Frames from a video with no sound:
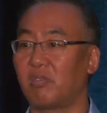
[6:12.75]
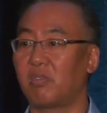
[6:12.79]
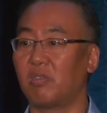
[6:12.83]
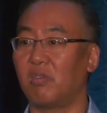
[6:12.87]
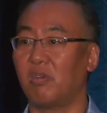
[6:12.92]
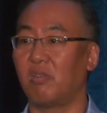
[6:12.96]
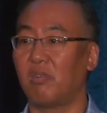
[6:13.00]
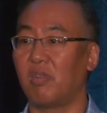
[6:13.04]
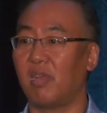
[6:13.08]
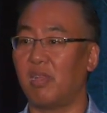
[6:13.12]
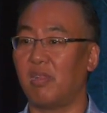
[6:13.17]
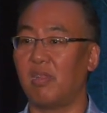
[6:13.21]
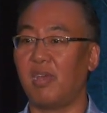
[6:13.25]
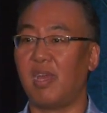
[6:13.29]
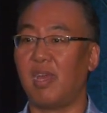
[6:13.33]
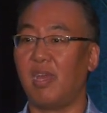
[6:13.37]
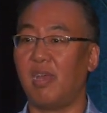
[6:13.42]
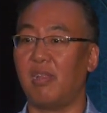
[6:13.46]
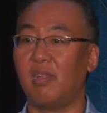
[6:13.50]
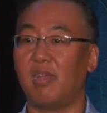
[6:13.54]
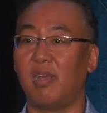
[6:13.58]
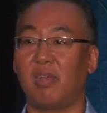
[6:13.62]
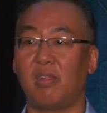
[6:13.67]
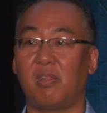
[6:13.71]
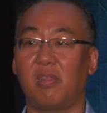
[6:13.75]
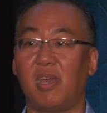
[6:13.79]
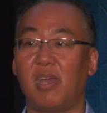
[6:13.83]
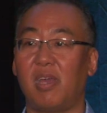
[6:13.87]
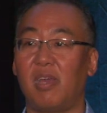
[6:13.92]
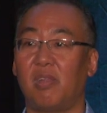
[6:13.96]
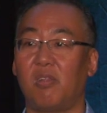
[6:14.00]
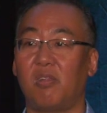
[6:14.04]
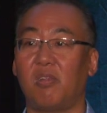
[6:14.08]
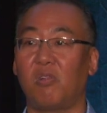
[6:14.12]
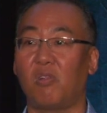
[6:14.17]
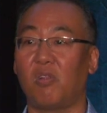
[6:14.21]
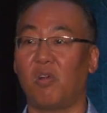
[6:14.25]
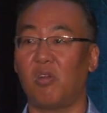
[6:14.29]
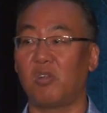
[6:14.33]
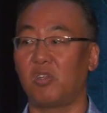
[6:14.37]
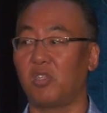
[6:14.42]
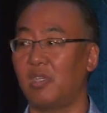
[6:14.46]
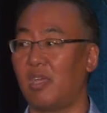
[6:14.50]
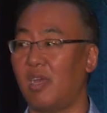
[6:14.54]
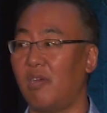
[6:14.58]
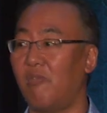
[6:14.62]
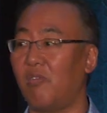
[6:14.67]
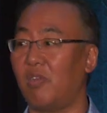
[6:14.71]
So their
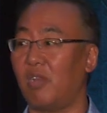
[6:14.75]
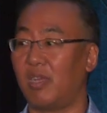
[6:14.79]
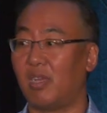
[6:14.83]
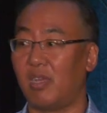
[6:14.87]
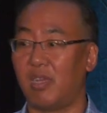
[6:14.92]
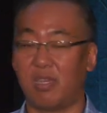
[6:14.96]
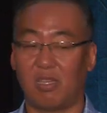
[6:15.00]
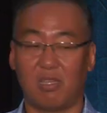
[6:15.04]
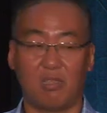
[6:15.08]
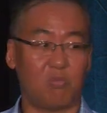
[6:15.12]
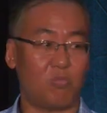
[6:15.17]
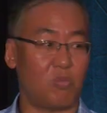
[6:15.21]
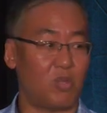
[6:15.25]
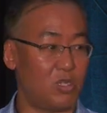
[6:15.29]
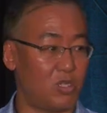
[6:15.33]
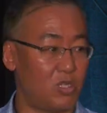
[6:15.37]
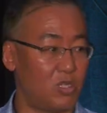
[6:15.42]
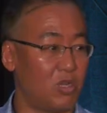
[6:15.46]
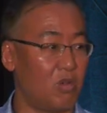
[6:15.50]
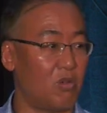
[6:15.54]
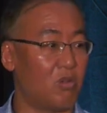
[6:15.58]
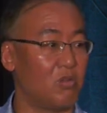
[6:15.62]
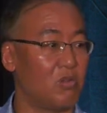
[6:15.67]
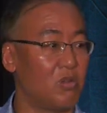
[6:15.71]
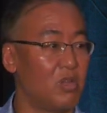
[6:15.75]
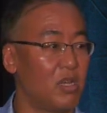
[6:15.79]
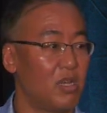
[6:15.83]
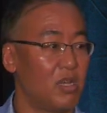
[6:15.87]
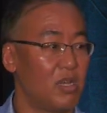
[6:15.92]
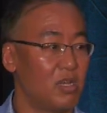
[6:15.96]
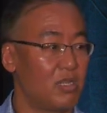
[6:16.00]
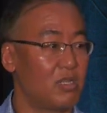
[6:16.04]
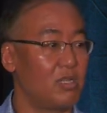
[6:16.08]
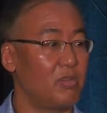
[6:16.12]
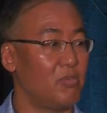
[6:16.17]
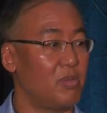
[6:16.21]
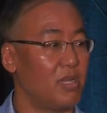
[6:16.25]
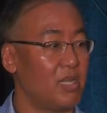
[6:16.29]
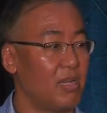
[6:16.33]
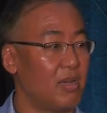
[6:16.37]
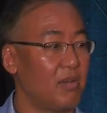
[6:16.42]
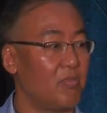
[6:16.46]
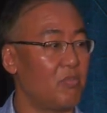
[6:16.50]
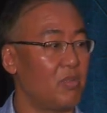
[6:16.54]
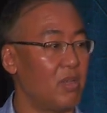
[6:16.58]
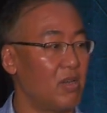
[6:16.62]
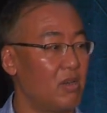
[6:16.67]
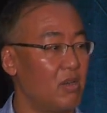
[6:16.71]
longevity has been shown to be
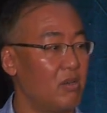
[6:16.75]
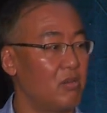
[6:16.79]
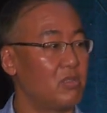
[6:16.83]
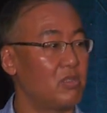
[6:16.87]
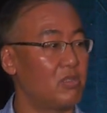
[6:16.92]
up there.